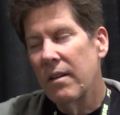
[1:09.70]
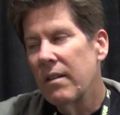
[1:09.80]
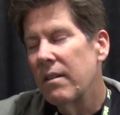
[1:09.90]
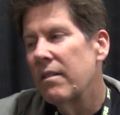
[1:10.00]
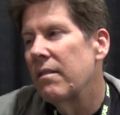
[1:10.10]

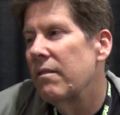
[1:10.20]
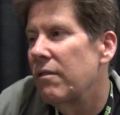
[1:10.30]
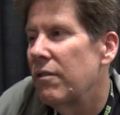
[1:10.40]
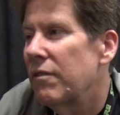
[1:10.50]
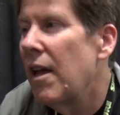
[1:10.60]

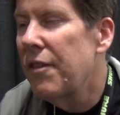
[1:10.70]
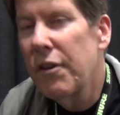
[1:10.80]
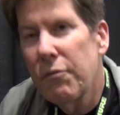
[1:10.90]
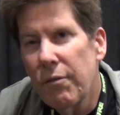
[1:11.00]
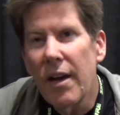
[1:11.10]
Well, I
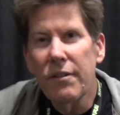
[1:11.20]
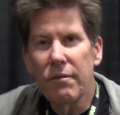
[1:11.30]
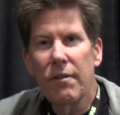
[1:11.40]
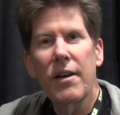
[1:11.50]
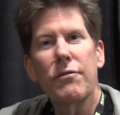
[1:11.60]
think
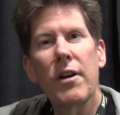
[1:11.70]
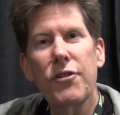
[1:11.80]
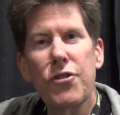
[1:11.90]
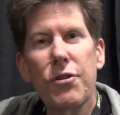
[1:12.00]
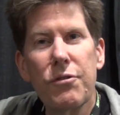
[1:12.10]

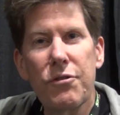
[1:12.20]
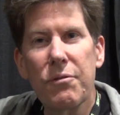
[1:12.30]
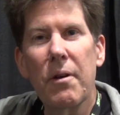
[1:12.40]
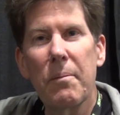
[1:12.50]
Ragnarok 2 is